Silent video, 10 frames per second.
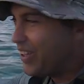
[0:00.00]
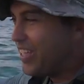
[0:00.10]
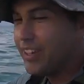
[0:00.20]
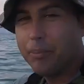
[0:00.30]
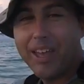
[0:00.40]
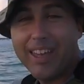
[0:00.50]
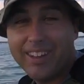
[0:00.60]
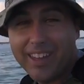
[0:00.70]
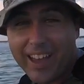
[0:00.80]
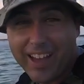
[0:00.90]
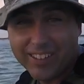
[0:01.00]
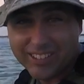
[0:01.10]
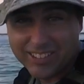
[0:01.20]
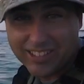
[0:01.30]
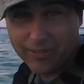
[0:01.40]
and I'm gonna head to the
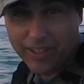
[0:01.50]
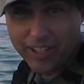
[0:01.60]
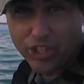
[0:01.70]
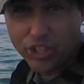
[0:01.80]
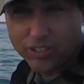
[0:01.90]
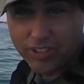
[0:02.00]
house and see if I can cook